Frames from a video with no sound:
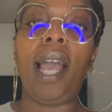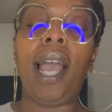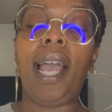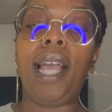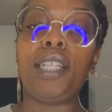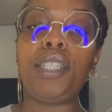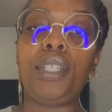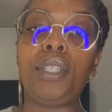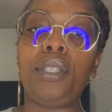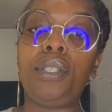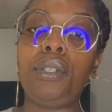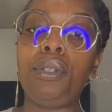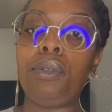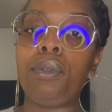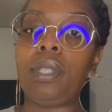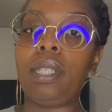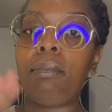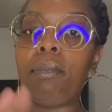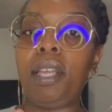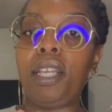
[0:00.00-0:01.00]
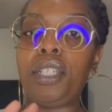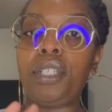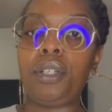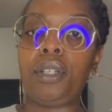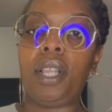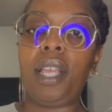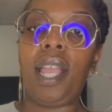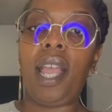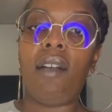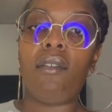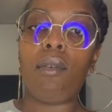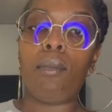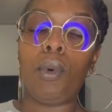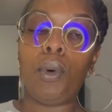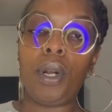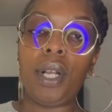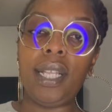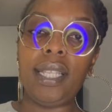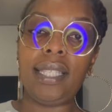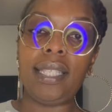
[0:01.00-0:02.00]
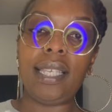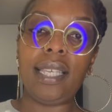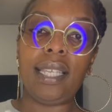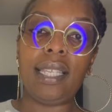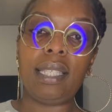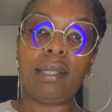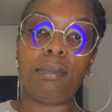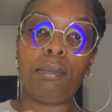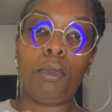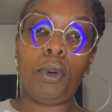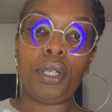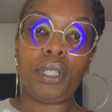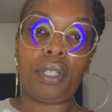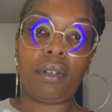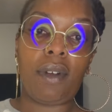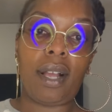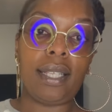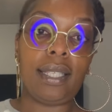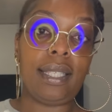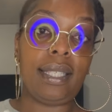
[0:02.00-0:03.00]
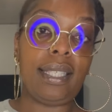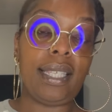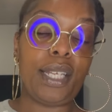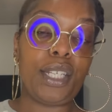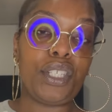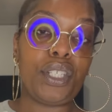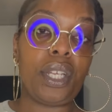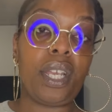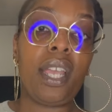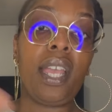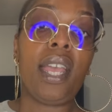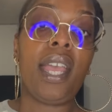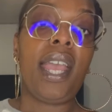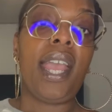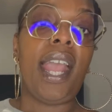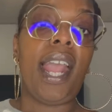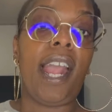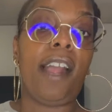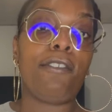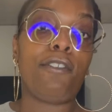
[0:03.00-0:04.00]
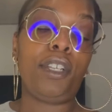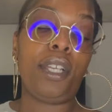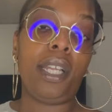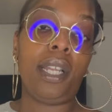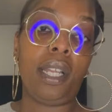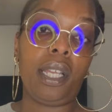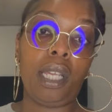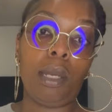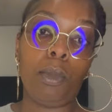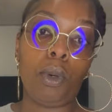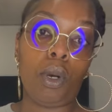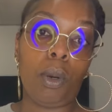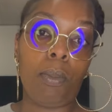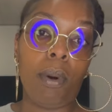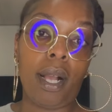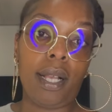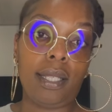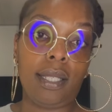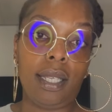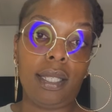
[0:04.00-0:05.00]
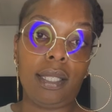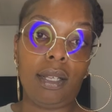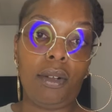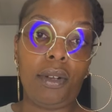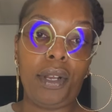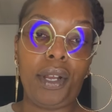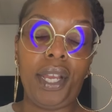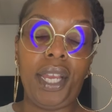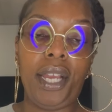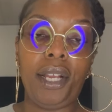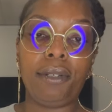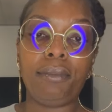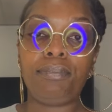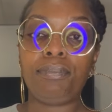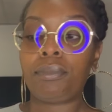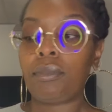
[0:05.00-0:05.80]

I just do to make sure they have a more intense moisturizing session after getting the chemical process on their hair.